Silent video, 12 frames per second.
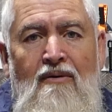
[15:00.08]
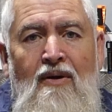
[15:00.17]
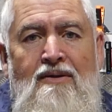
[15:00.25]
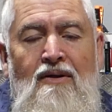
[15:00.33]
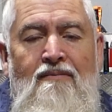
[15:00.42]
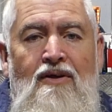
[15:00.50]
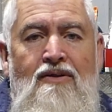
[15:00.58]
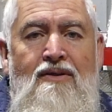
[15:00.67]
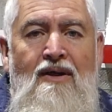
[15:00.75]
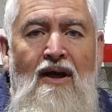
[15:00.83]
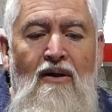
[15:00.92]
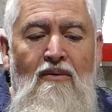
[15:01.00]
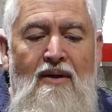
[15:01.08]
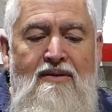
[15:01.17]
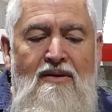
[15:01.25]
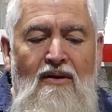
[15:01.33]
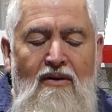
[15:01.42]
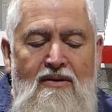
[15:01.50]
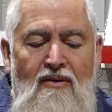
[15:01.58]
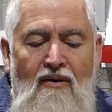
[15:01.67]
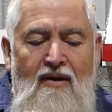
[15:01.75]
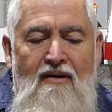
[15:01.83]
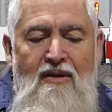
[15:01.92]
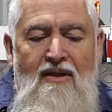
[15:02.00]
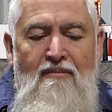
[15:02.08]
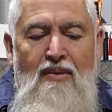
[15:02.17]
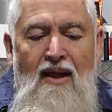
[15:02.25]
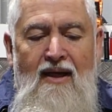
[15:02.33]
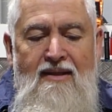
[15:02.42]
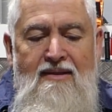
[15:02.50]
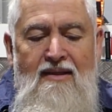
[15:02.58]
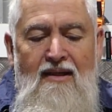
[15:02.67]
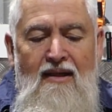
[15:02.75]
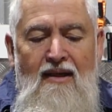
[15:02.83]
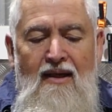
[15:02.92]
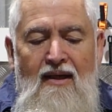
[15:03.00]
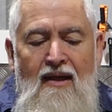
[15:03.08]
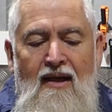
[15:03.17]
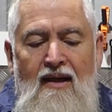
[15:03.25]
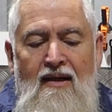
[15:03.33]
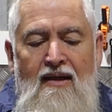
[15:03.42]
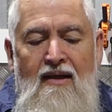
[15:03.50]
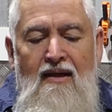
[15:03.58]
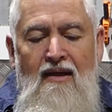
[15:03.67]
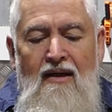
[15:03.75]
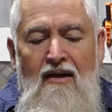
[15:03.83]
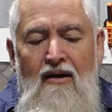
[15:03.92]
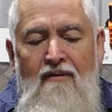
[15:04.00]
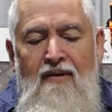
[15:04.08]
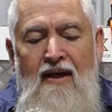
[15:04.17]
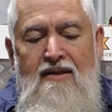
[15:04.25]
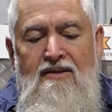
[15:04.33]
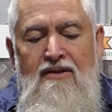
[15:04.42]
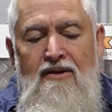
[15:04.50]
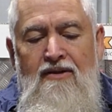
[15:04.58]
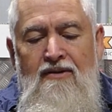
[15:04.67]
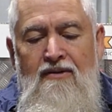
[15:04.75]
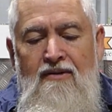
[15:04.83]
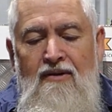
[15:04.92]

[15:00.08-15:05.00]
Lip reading: ones. I've used the old ones and Loctited them into place. And I've had to